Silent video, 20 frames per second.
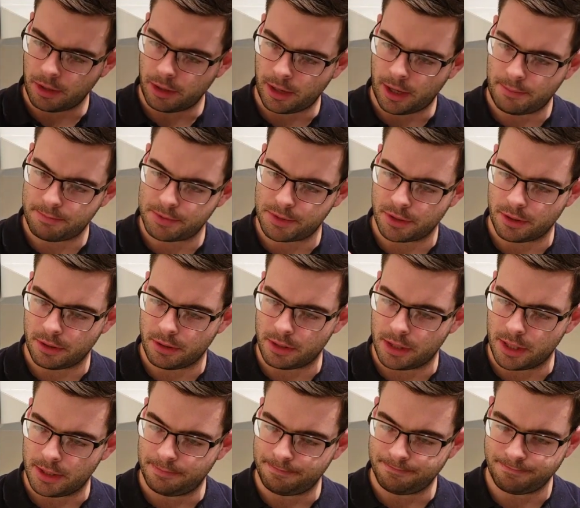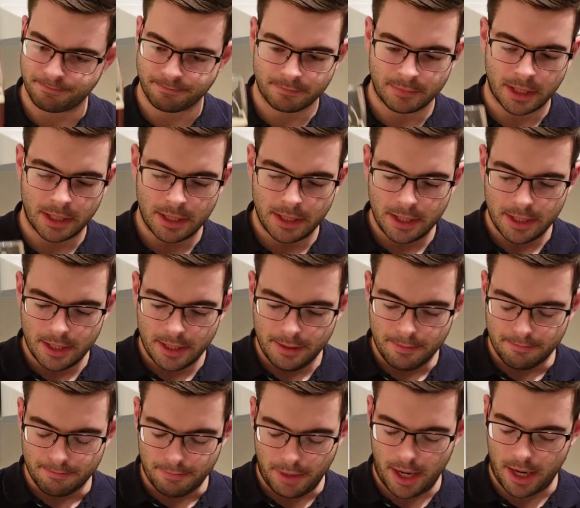Hops are, uh,
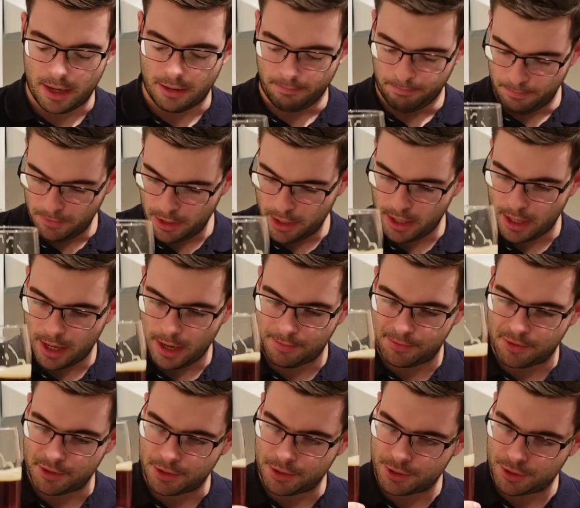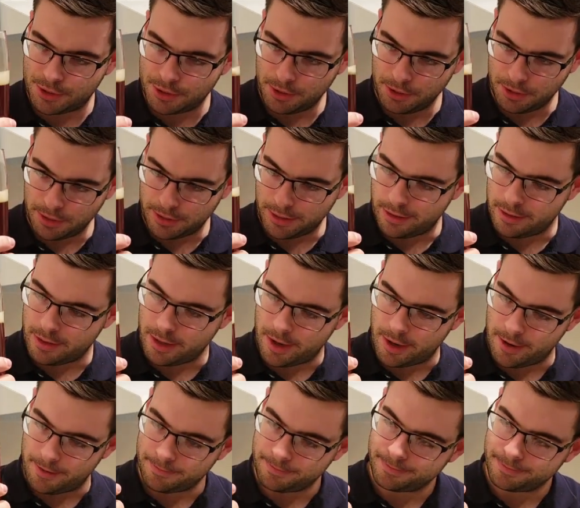man, the hops are certainly there.